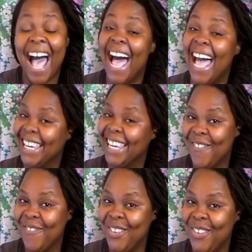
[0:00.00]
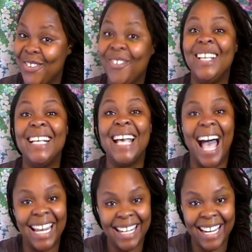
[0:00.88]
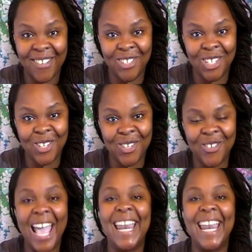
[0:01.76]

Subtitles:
I love you, God loves you,